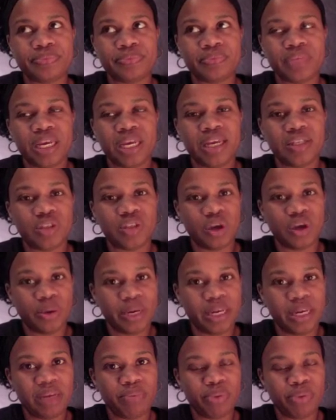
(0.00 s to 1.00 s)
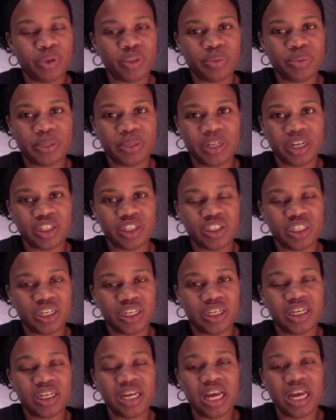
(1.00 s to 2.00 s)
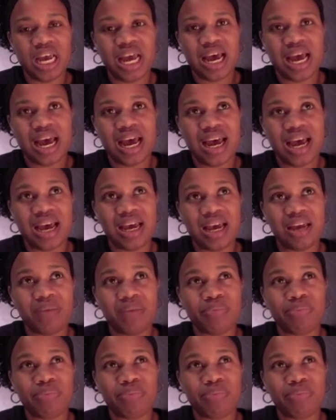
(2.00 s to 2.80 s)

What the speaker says: it's already in post-production. I'm